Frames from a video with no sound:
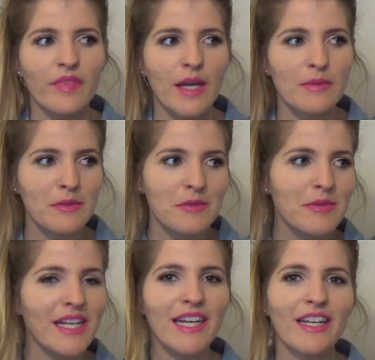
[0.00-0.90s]
I'm supposed
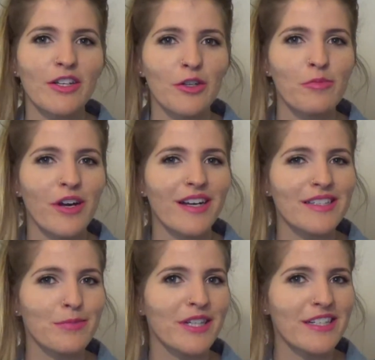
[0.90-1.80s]
to be getting a new
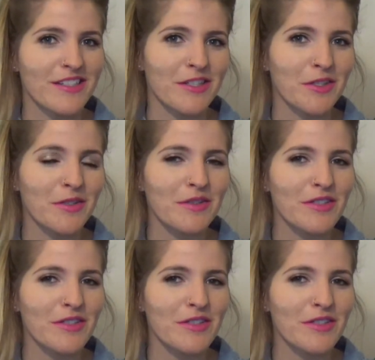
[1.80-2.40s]
box pretty soon,